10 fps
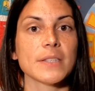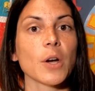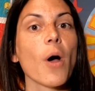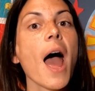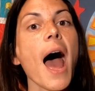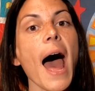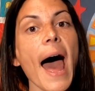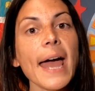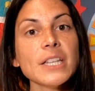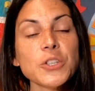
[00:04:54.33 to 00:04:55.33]
So
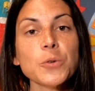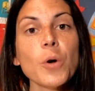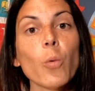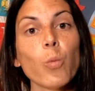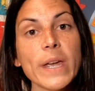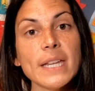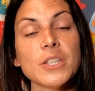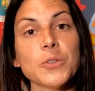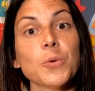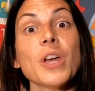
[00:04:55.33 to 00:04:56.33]
I do, we
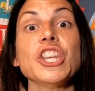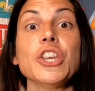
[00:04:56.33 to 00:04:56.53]
do,